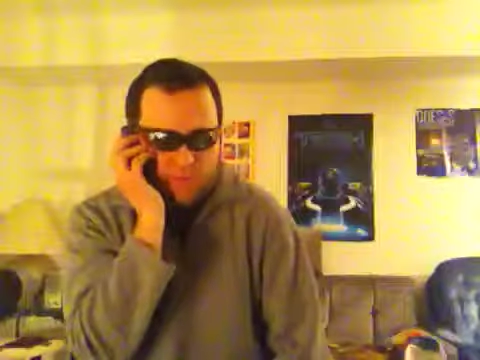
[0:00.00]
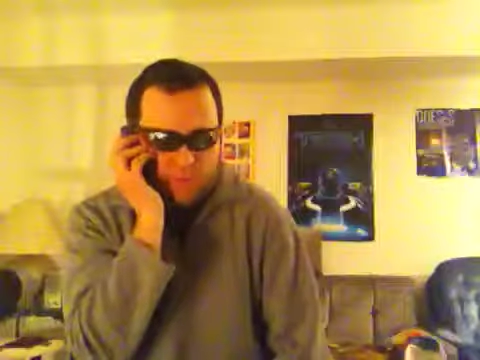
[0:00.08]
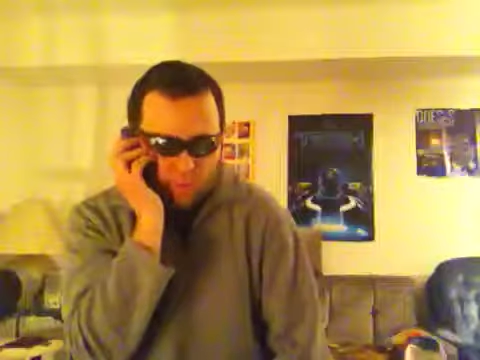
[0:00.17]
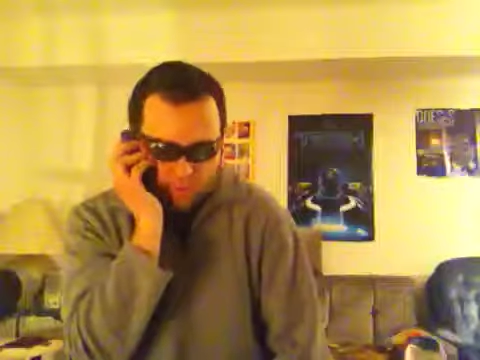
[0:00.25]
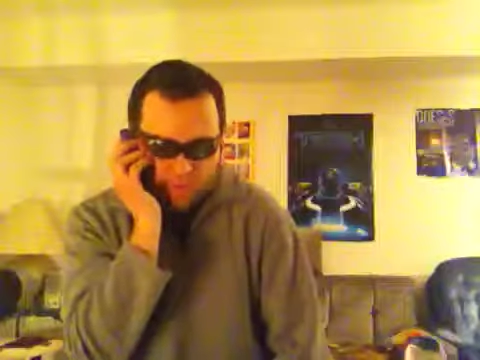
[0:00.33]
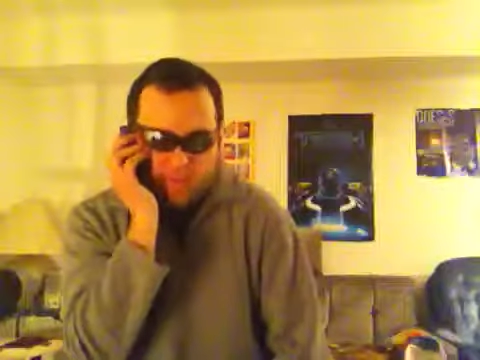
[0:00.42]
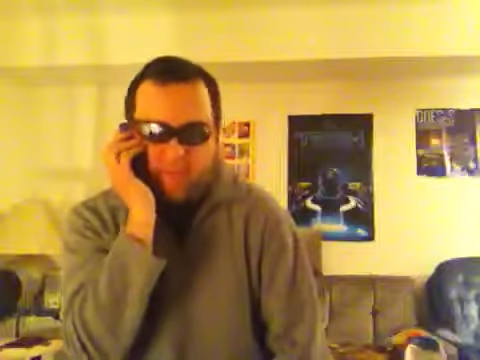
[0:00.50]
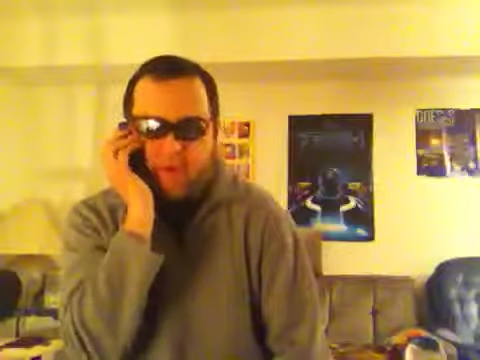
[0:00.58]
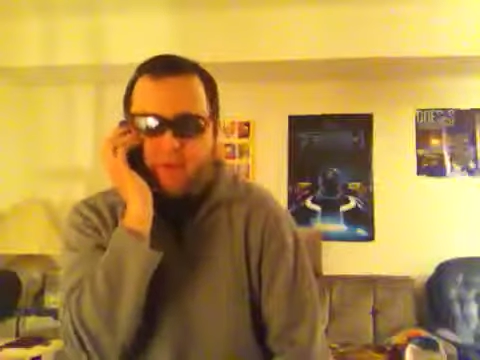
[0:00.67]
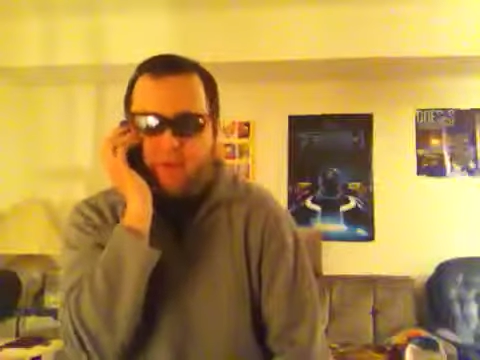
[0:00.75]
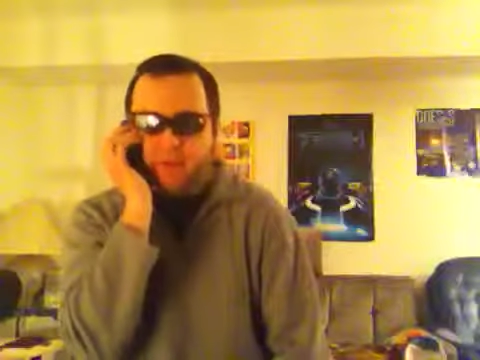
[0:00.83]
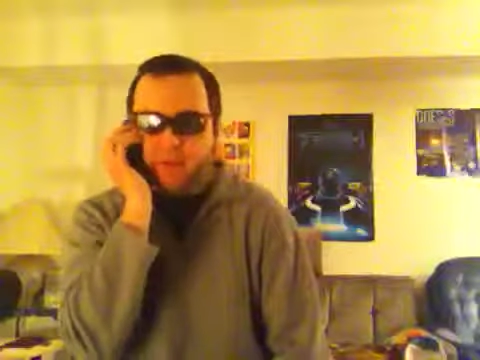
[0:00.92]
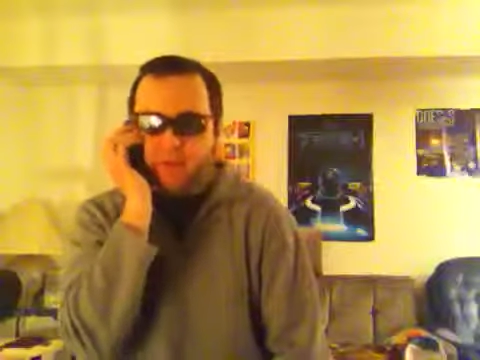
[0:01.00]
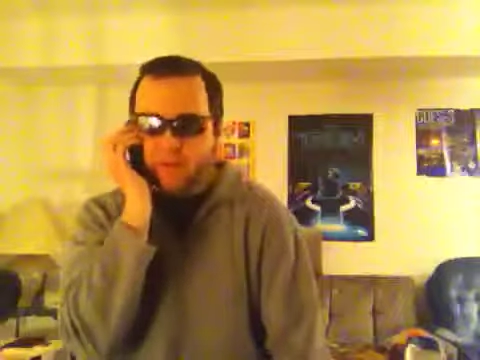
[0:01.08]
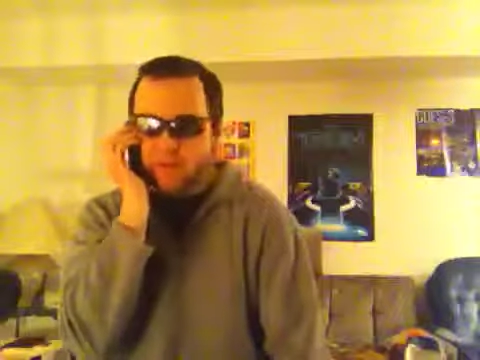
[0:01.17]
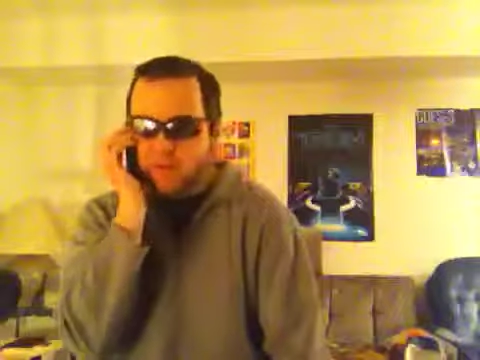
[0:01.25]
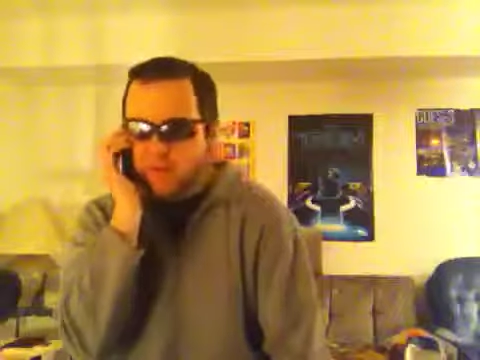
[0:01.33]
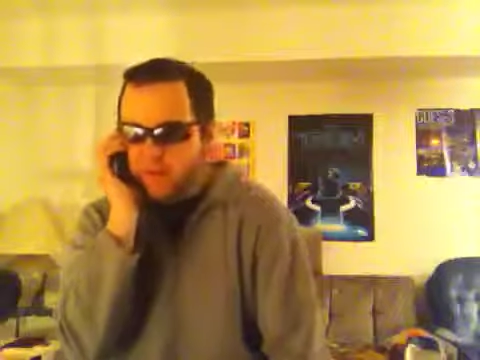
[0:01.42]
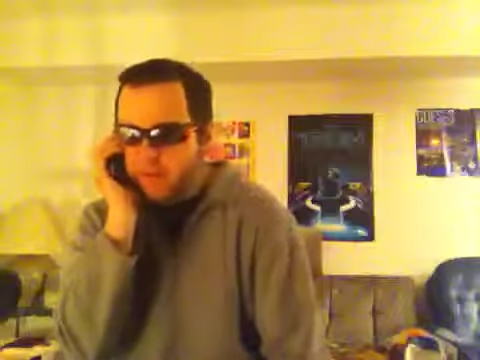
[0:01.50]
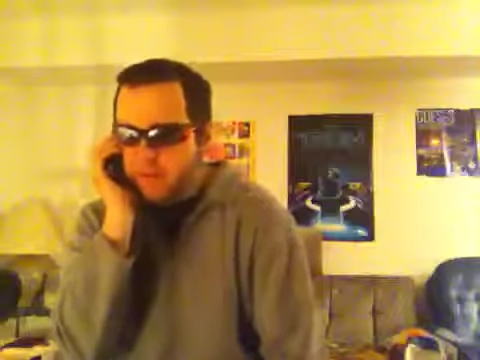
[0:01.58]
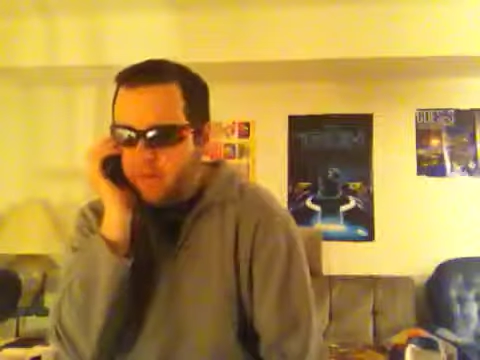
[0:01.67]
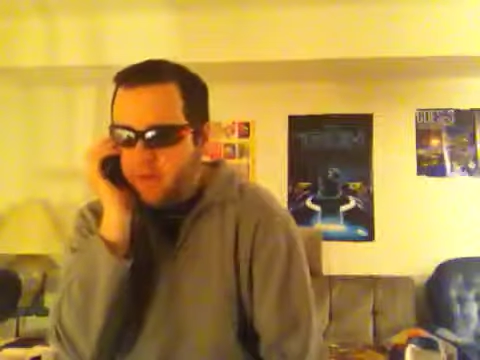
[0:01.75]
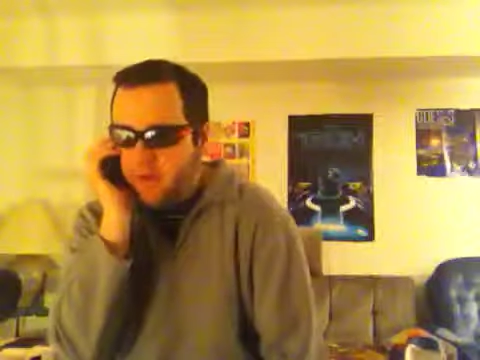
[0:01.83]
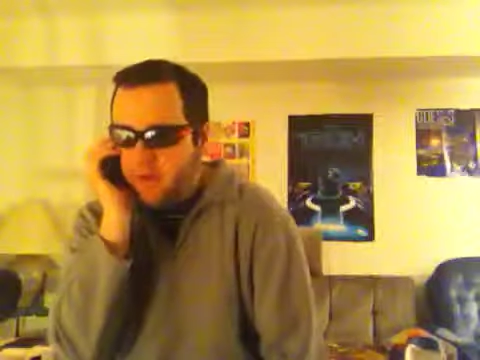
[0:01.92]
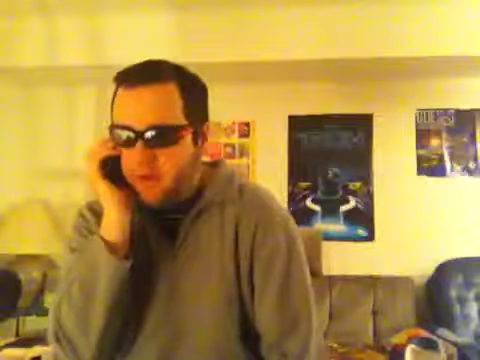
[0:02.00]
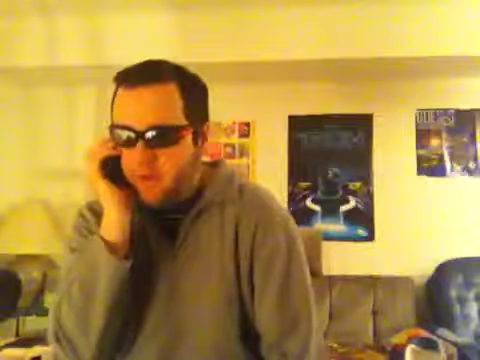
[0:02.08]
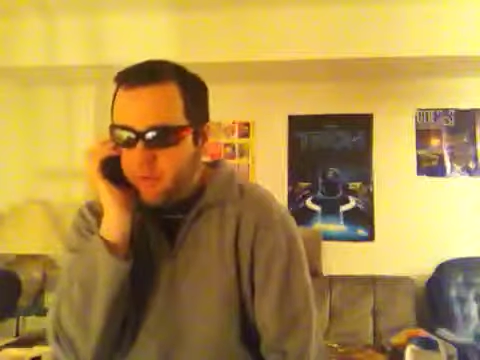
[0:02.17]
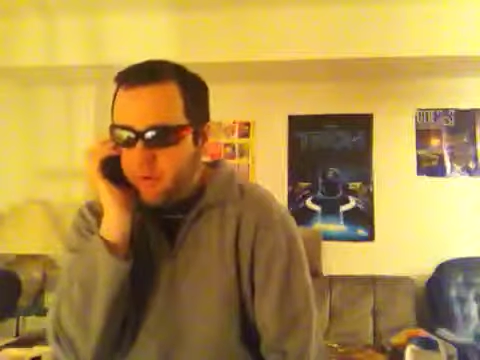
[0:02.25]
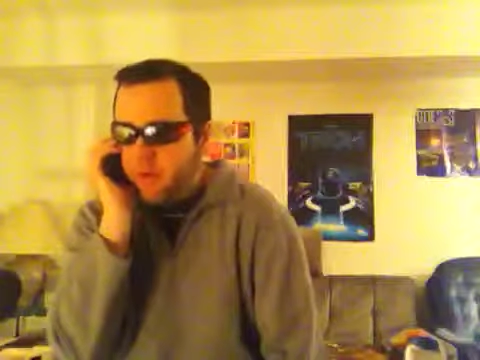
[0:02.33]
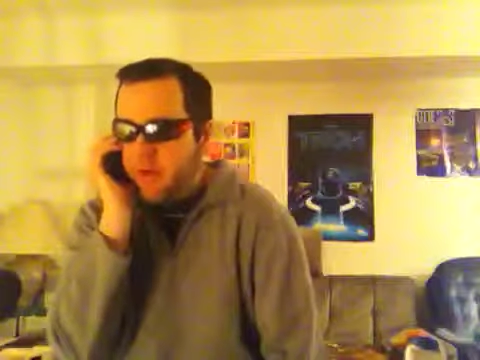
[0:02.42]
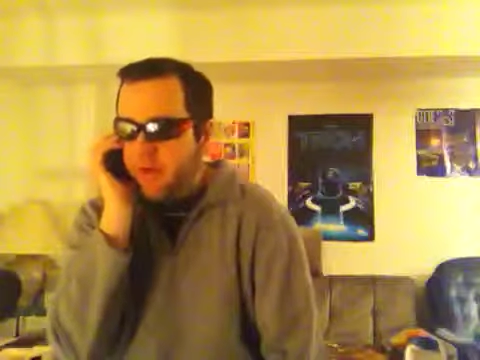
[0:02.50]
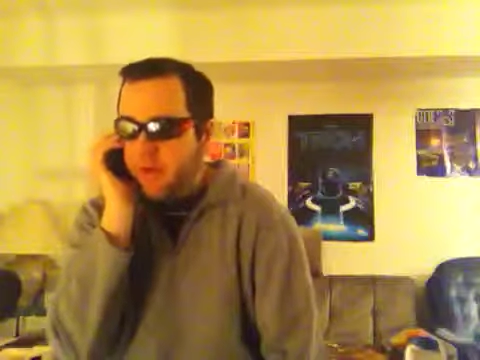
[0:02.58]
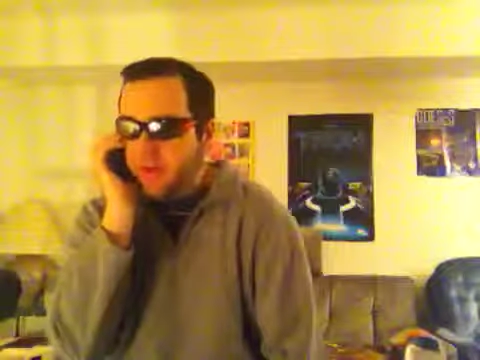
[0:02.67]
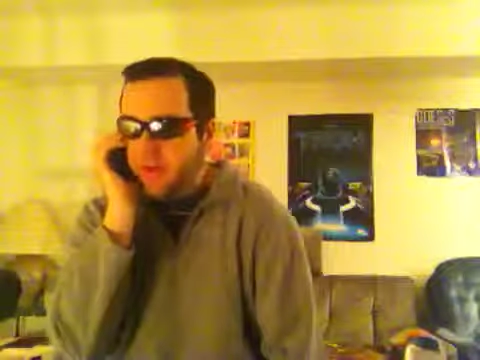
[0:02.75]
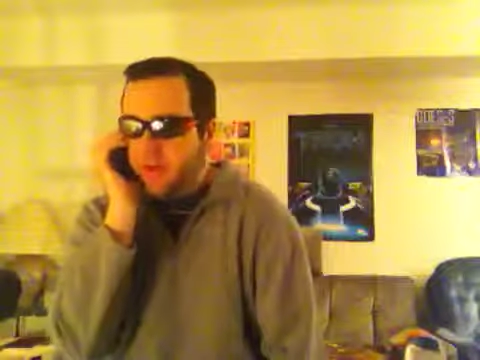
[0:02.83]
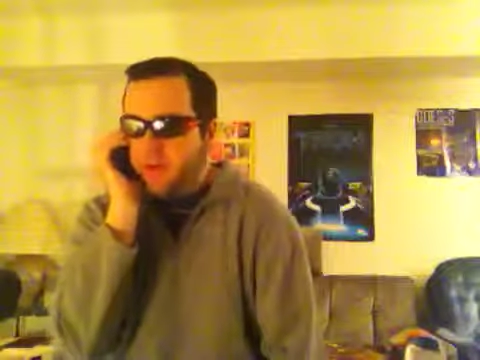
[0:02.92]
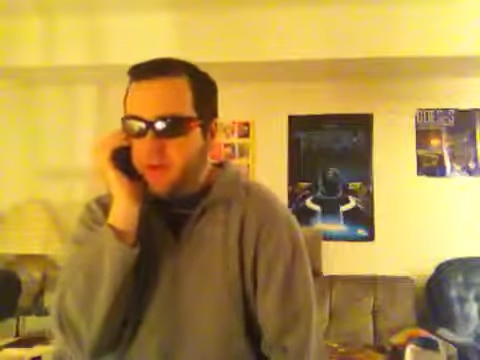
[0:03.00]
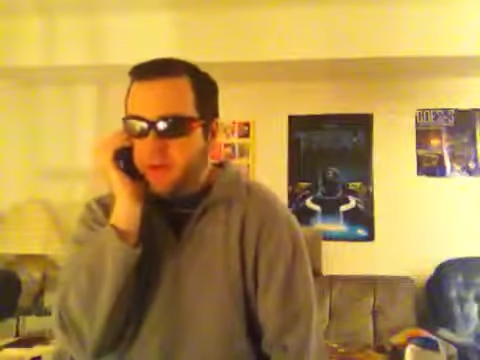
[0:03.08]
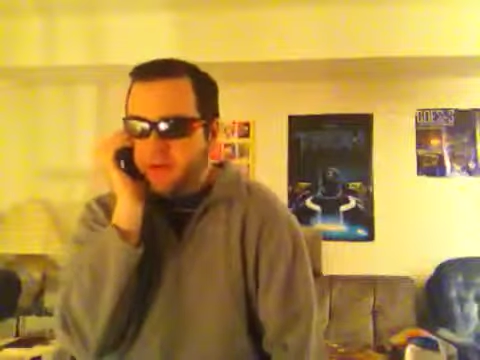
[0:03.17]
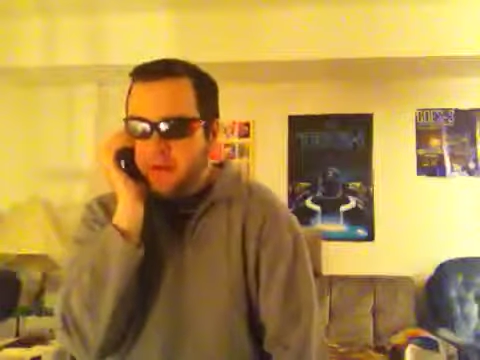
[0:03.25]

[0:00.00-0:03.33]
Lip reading: Oh, you have that too. Where can I get a